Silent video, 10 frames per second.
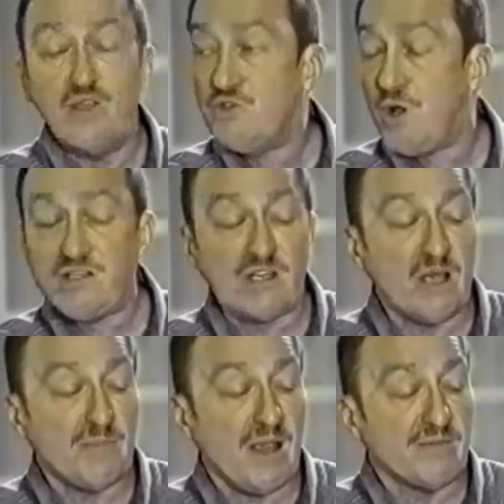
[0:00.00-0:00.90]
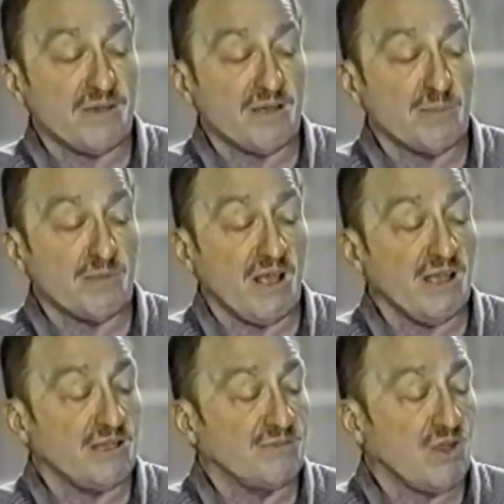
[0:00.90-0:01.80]
dredging up every
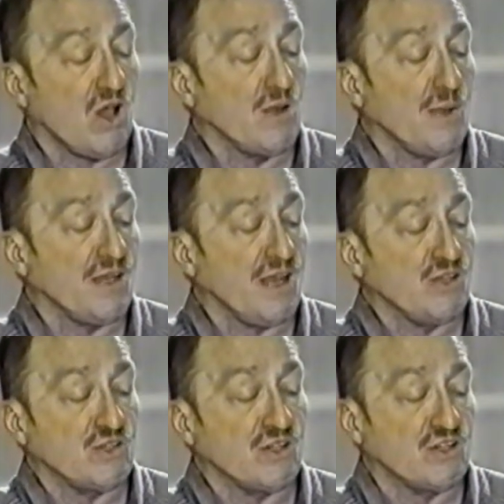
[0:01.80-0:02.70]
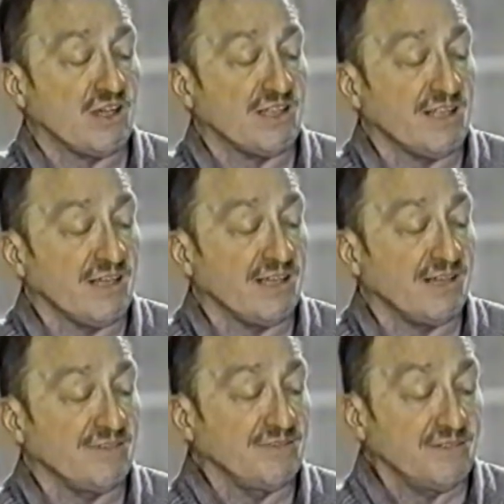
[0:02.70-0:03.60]
complaint and flaw in my nature that she could think
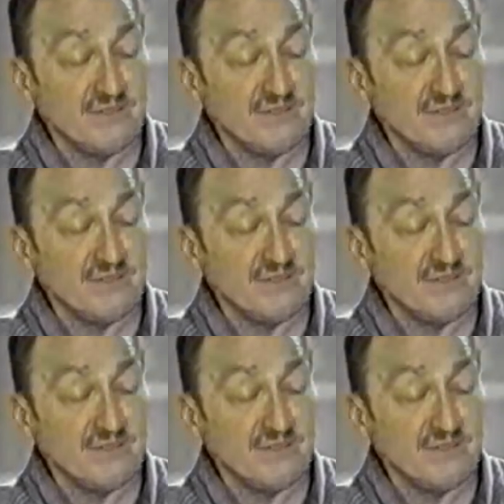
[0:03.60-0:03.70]
of,